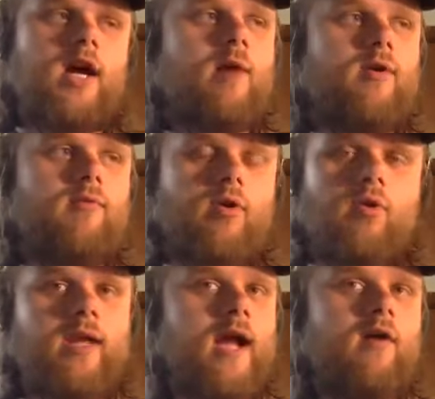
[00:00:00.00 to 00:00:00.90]
We were
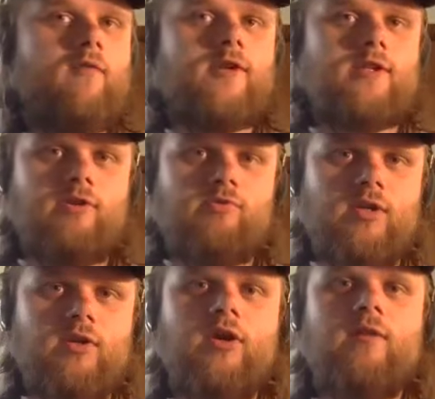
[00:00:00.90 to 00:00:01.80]
holding out for as long as we
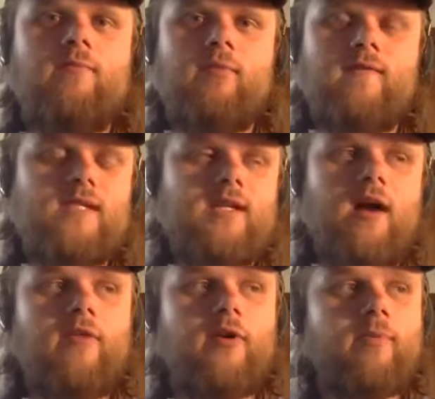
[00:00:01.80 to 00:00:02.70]
could, but we've seen
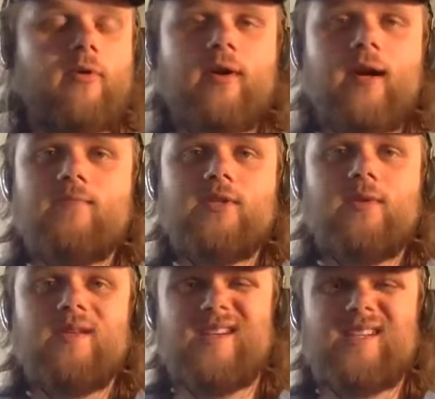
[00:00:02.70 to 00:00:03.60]
other programs
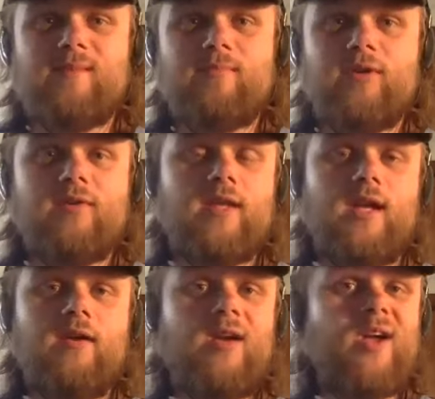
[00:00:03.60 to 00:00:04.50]
doing a similar
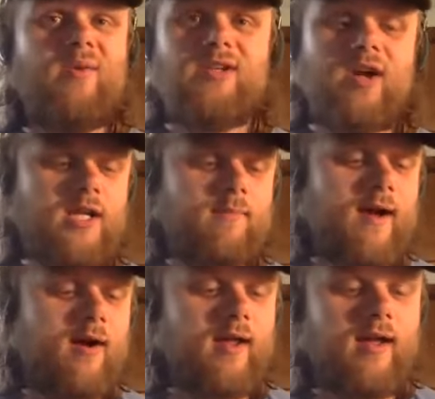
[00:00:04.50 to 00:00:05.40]
thing. We talked
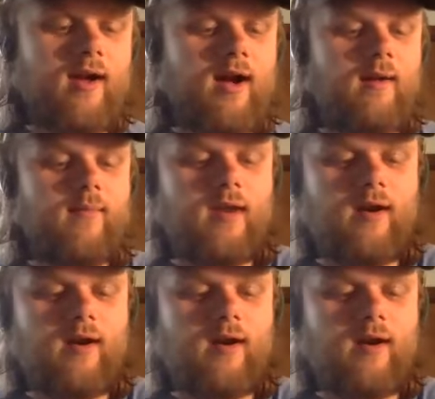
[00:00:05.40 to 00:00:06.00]
about it in